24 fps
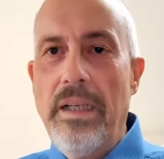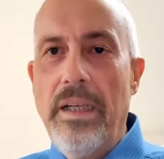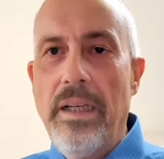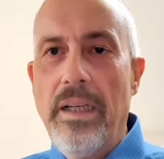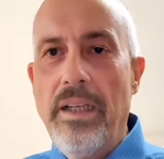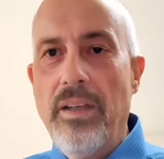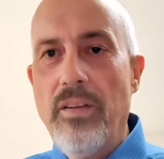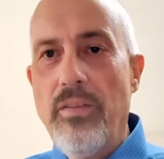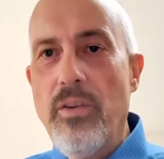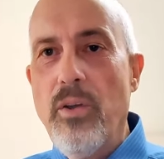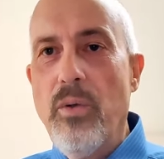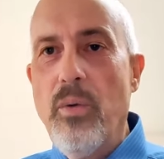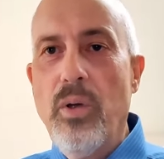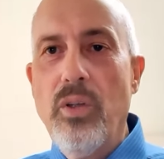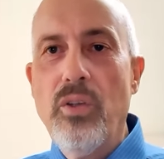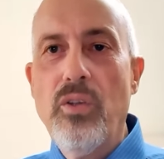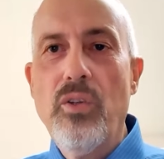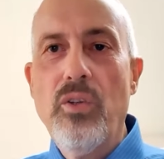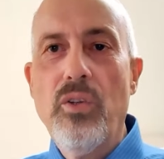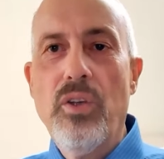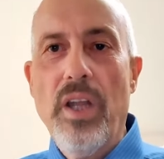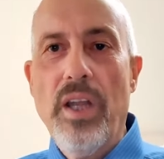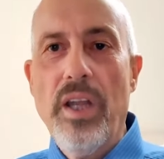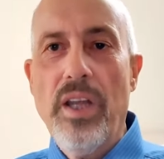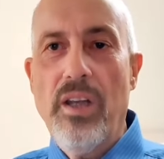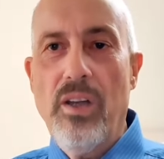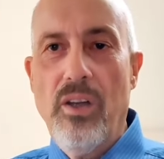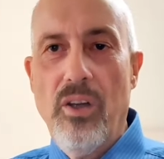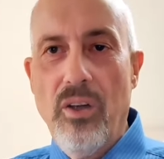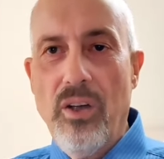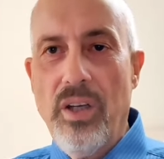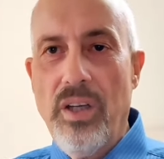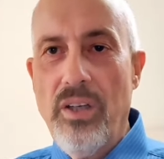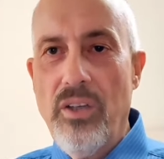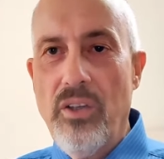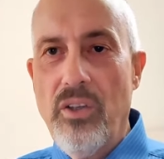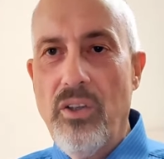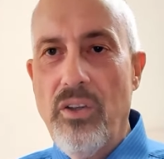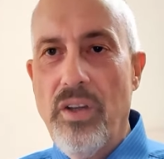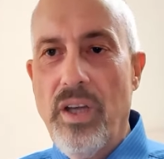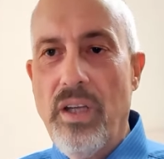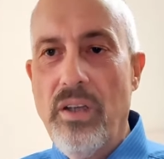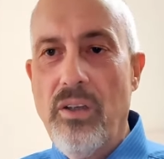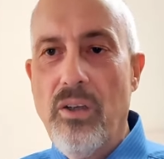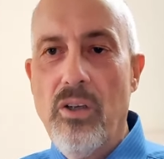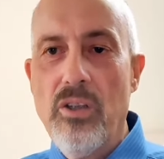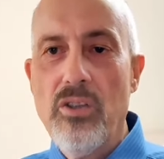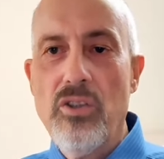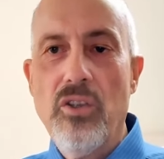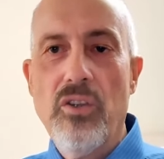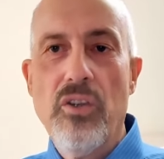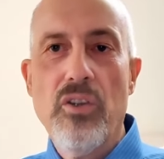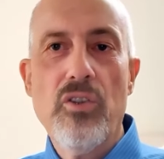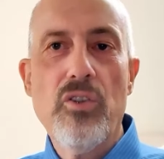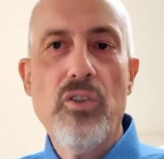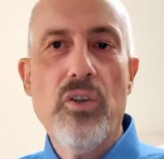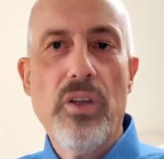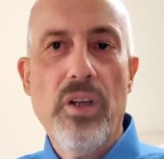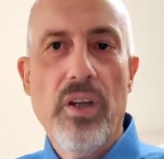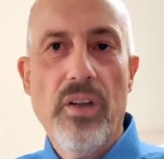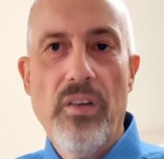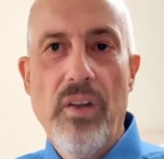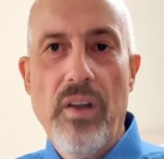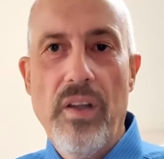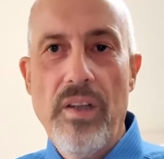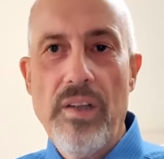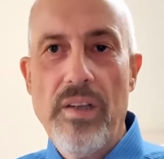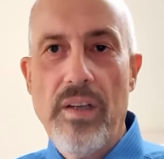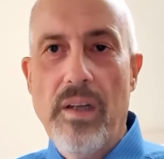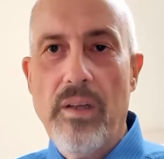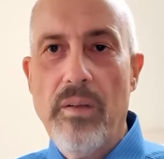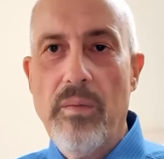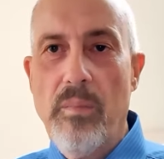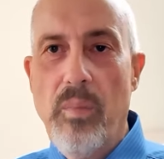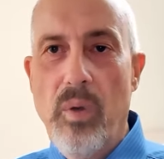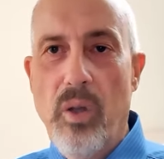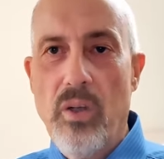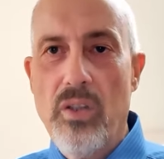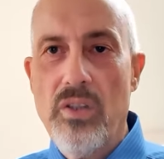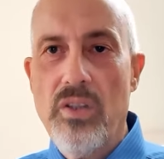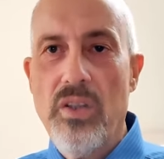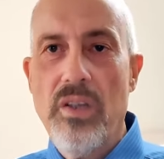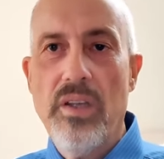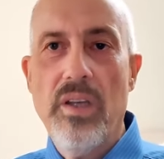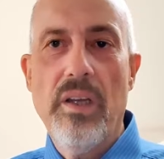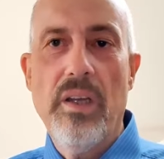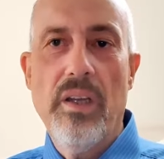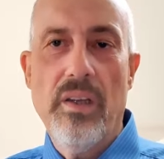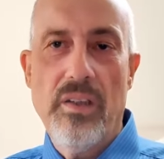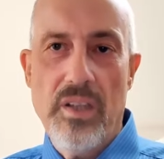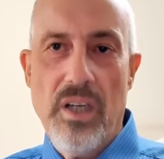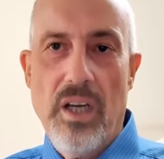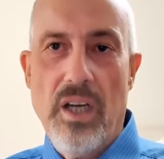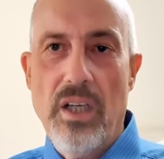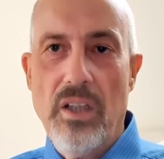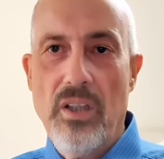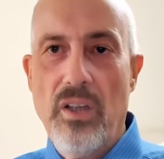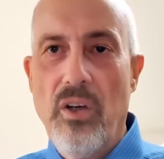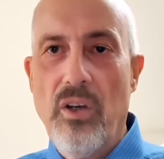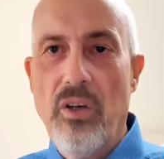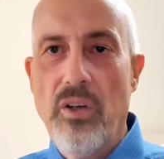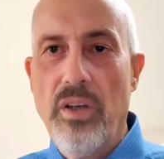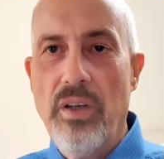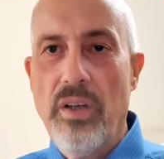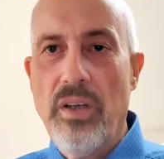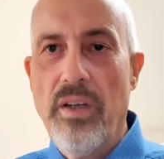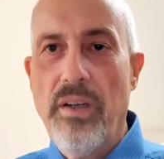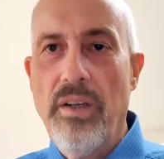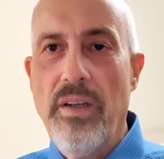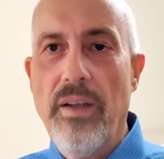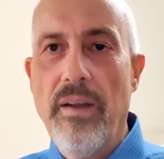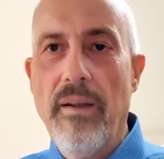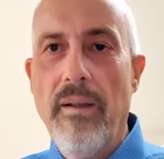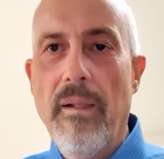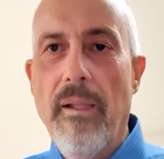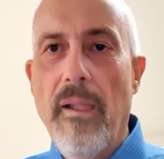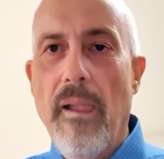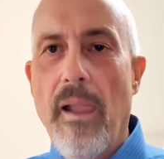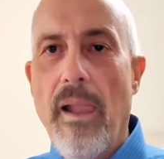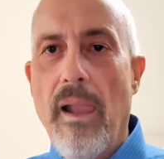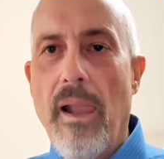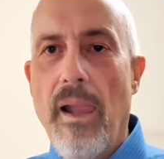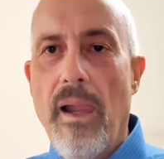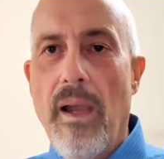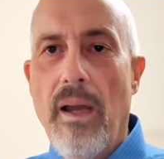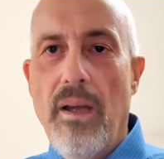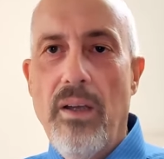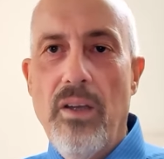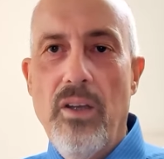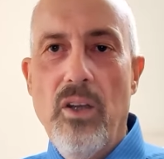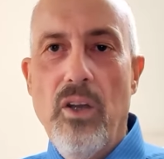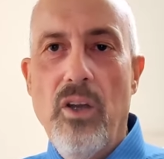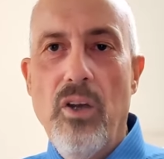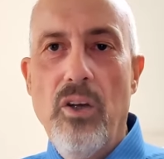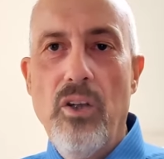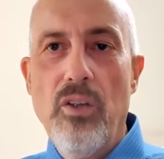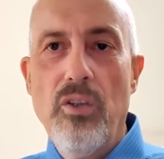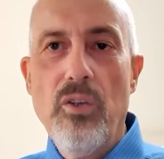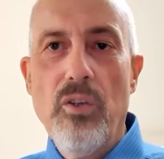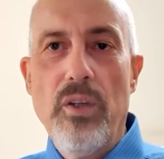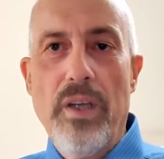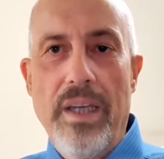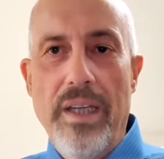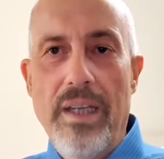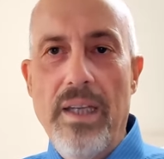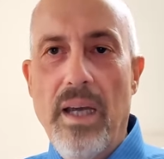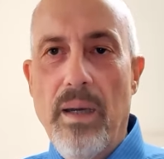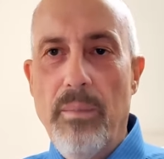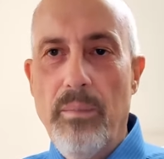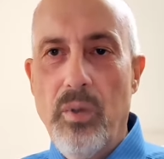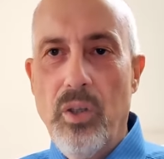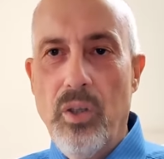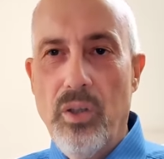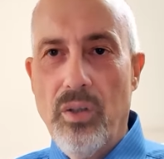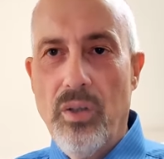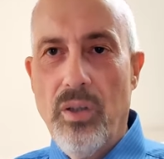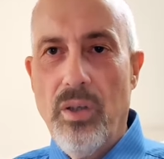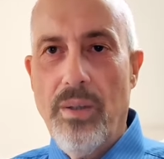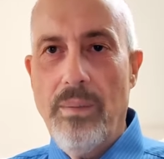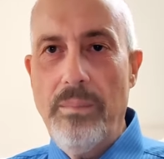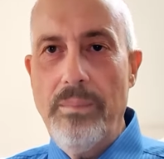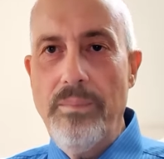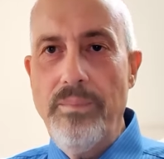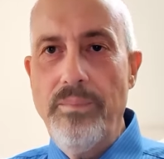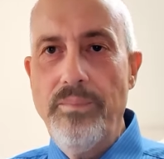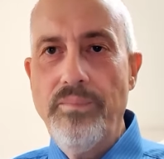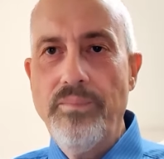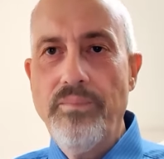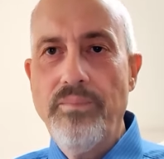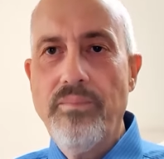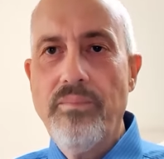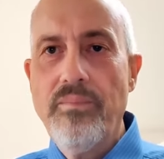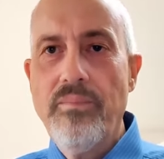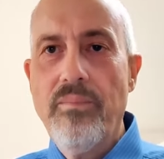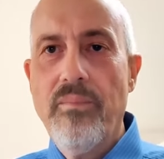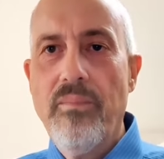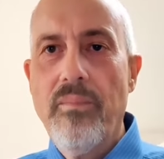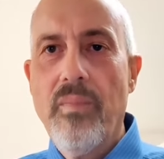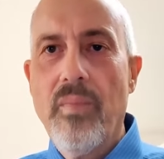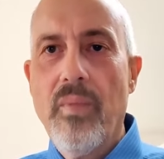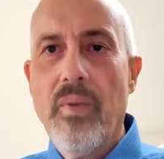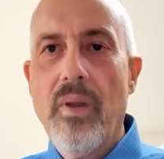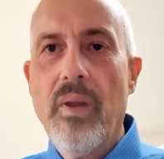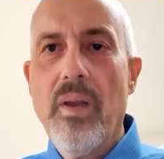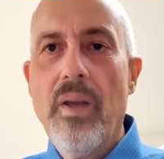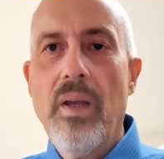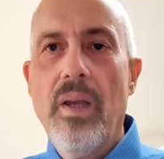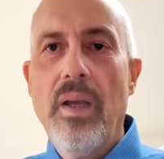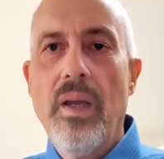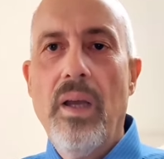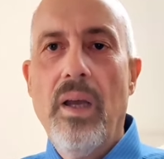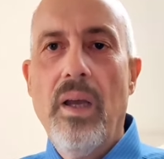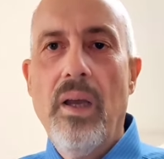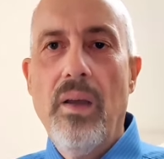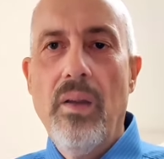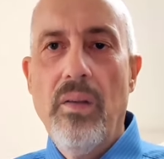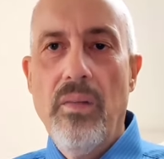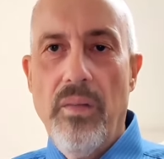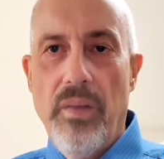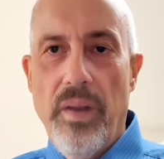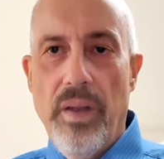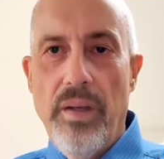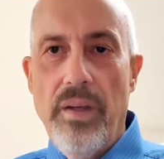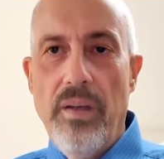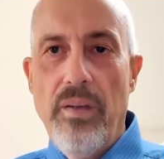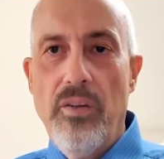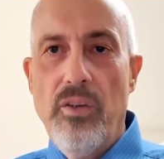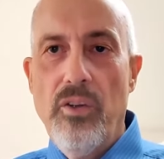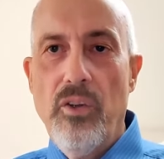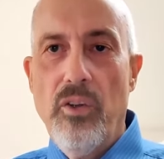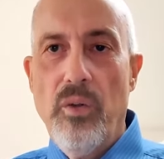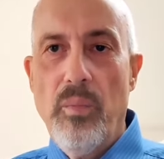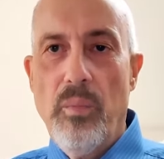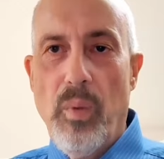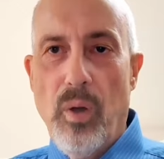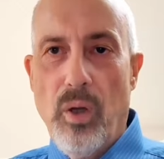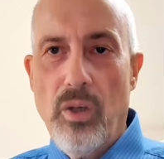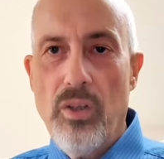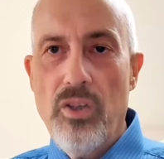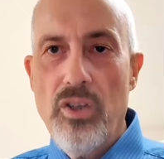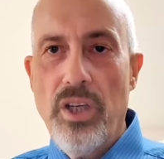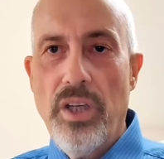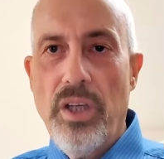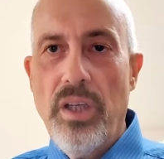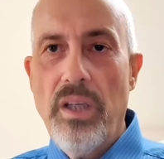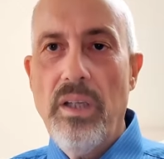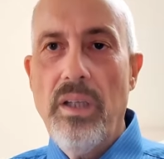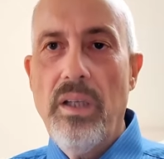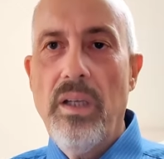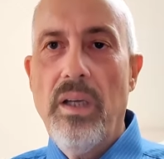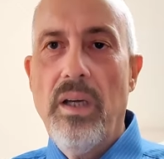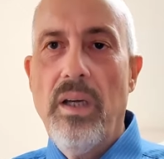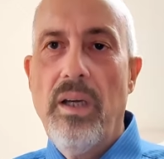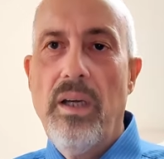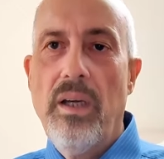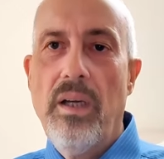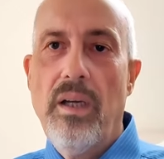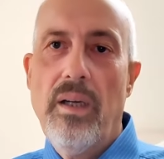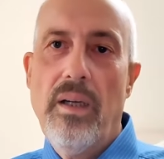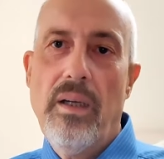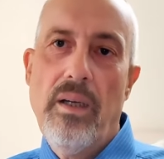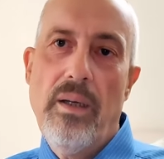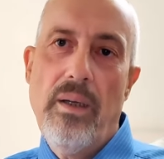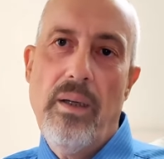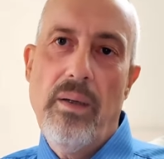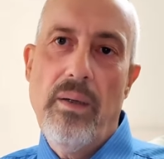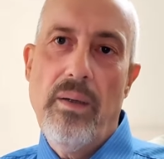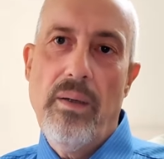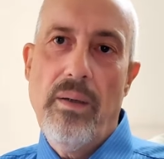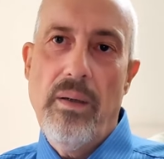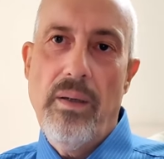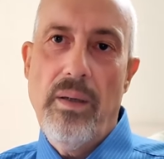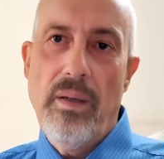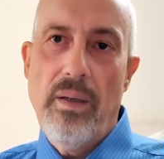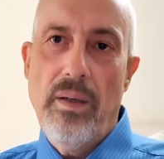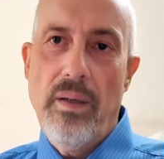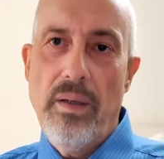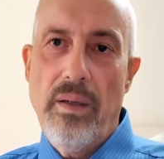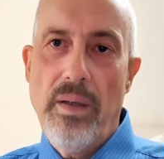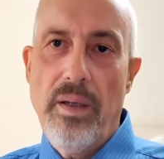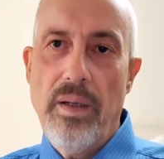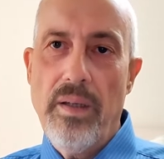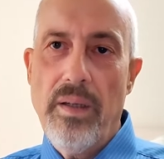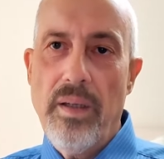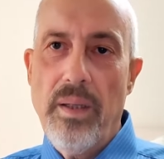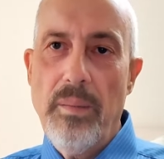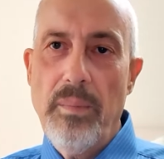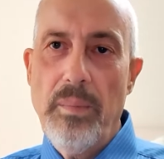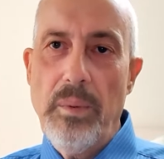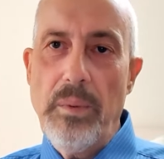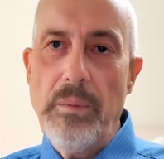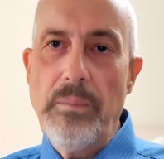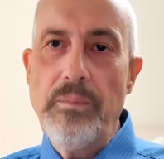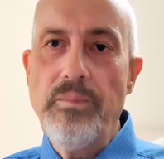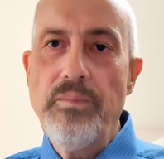And if you want to take a look into that, also the 210,000 blocks is hard coded in there. You go into github.com, then into the blockchain uh, uh, GitHub,